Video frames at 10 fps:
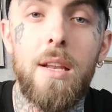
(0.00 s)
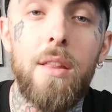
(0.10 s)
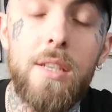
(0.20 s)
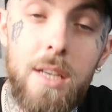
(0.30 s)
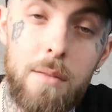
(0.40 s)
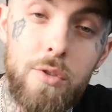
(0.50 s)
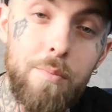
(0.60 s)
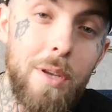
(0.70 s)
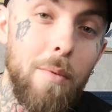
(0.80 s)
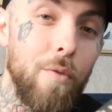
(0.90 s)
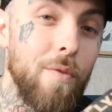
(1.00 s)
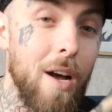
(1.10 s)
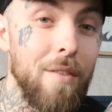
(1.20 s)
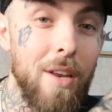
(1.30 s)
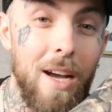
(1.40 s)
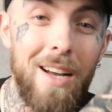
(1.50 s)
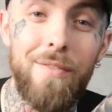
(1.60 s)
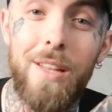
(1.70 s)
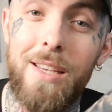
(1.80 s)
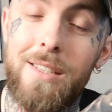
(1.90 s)
Now this arm took me about
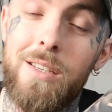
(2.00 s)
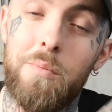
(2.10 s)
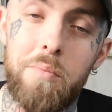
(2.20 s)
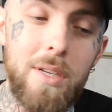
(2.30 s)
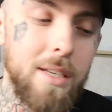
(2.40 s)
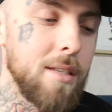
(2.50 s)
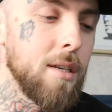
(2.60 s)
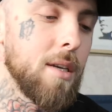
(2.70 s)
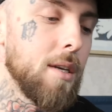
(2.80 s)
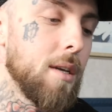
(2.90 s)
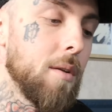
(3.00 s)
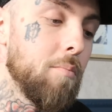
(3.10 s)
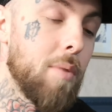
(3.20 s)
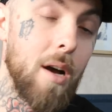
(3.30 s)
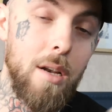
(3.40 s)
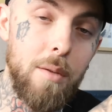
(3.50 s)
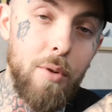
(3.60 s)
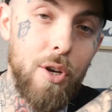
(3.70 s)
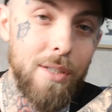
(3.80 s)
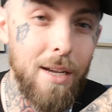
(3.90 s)
5.5 days to complete, partly
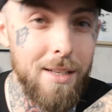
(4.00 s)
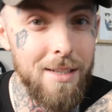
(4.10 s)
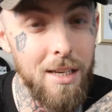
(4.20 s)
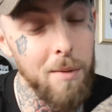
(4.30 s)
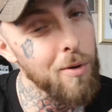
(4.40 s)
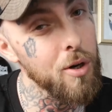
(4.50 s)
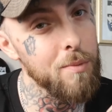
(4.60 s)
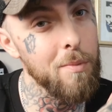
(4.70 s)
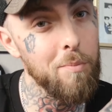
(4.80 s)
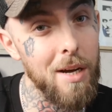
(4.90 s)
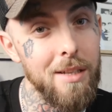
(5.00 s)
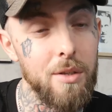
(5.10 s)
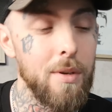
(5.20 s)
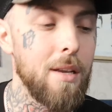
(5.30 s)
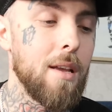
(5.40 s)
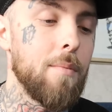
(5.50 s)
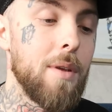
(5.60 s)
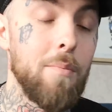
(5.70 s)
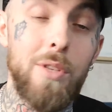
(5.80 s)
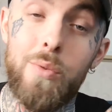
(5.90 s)
because I had to keep on coming back to it
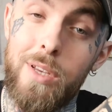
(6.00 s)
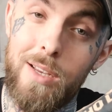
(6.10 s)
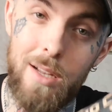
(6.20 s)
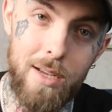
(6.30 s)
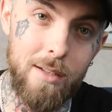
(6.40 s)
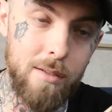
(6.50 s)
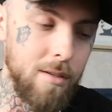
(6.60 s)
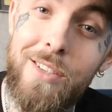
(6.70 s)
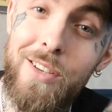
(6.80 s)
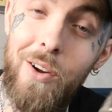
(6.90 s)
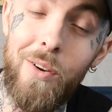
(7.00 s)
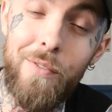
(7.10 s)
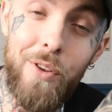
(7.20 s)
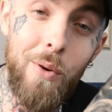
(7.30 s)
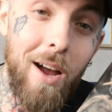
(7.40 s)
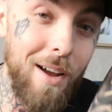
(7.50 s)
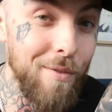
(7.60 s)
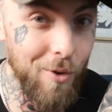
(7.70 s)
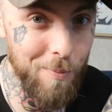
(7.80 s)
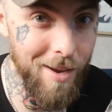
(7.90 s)
in between clients. So if you
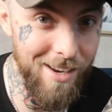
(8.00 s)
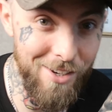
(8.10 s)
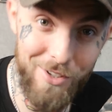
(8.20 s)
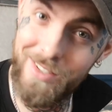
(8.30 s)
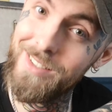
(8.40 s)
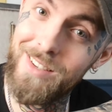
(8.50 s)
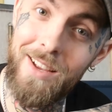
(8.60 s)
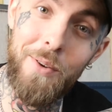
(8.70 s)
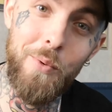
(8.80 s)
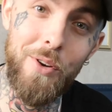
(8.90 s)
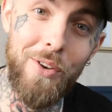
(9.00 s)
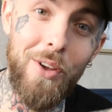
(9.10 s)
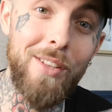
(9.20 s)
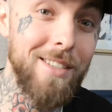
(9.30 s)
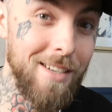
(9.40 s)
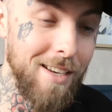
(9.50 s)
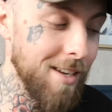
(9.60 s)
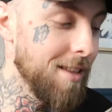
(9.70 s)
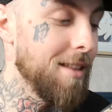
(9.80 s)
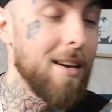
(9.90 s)
have no patience, I would not
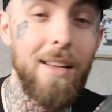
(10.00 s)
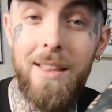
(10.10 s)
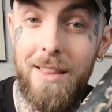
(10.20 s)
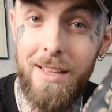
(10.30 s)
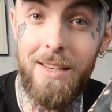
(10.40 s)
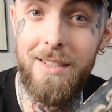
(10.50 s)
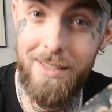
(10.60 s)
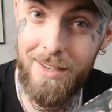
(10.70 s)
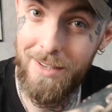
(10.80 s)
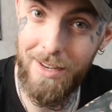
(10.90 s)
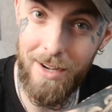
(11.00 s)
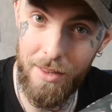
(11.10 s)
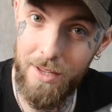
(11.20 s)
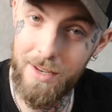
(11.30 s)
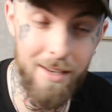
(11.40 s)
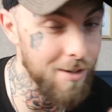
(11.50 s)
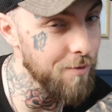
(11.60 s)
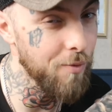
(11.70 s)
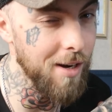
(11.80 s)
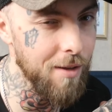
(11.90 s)
say that this kind of thing
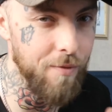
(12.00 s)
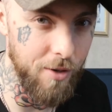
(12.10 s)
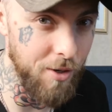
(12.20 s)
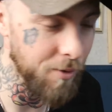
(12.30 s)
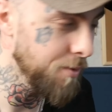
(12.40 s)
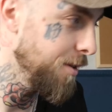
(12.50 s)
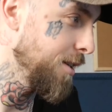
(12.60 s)
is really for you.